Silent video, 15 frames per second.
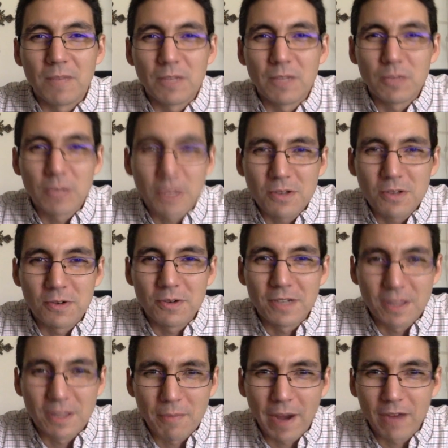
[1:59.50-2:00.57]
because we
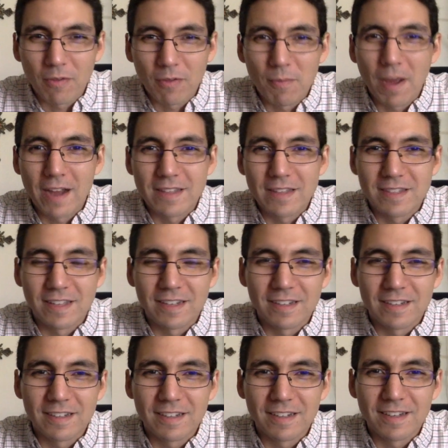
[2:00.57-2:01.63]
knew in the back of our minds
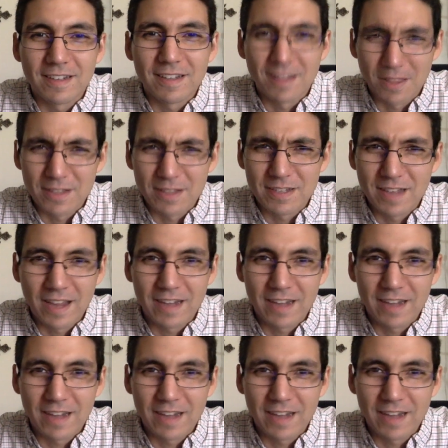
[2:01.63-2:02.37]
that this